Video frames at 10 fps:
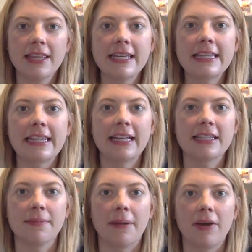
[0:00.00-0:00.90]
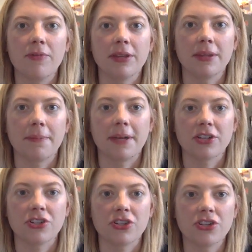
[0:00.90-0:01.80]
think that's about what the
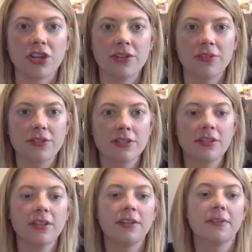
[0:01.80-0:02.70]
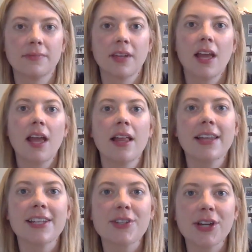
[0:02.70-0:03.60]
picture shows.
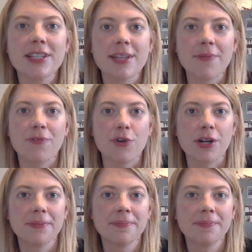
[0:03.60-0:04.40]
Let's look at step 4.